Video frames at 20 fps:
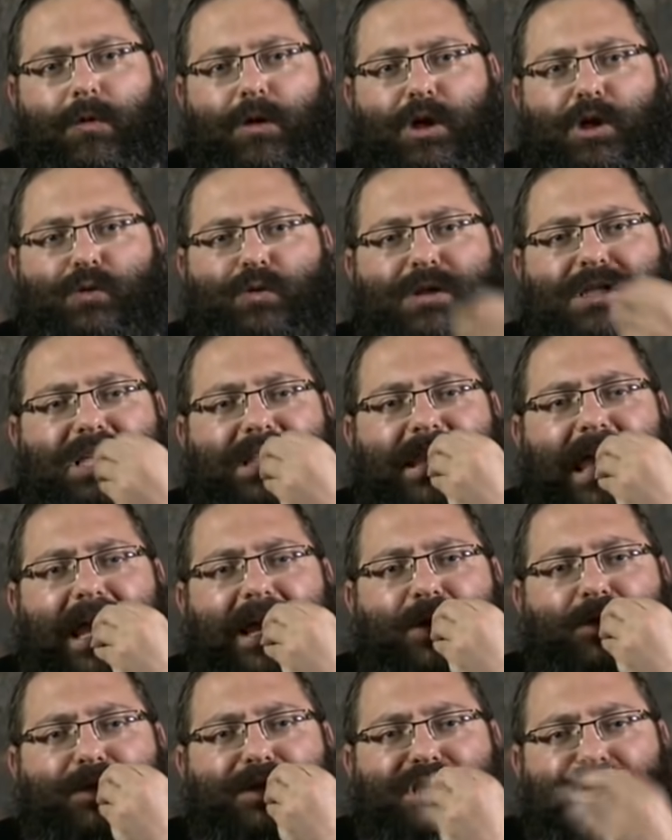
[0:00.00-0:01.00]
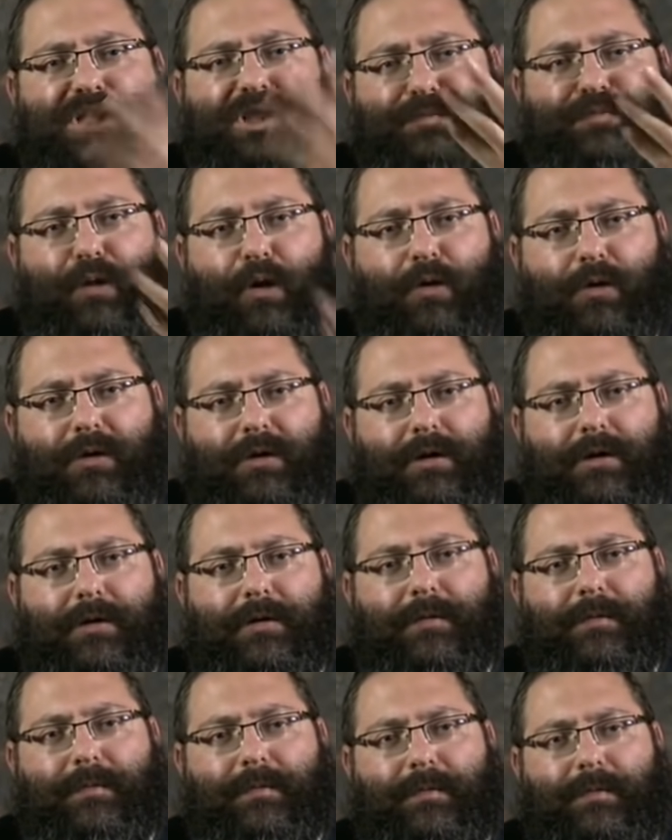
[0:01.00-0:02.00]
This was the language he spoke.
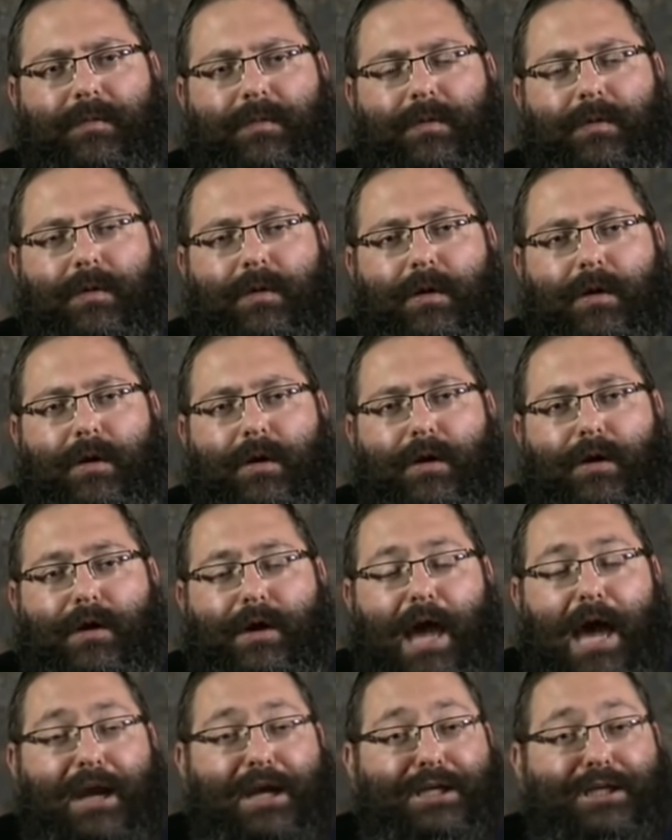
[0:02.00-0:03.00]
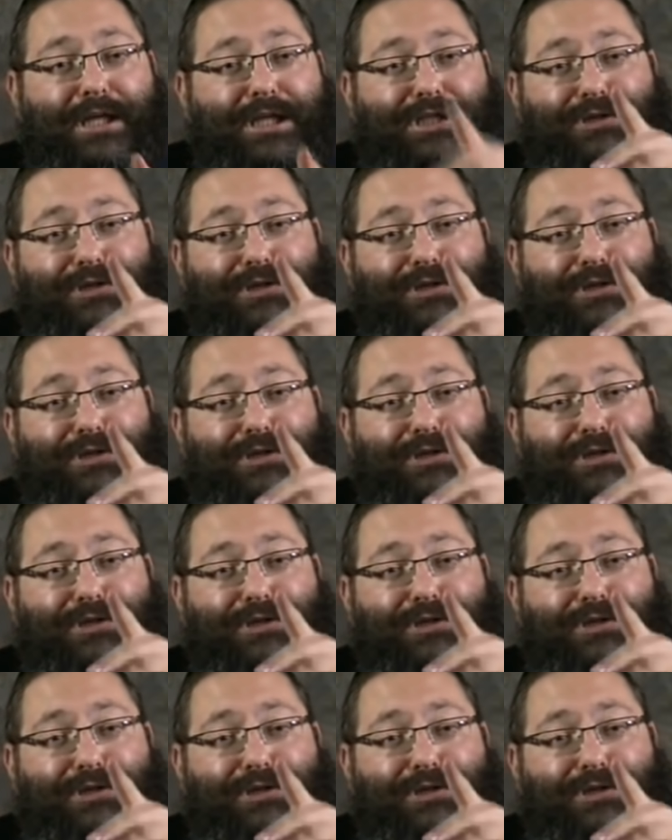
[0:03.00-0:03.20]
And it's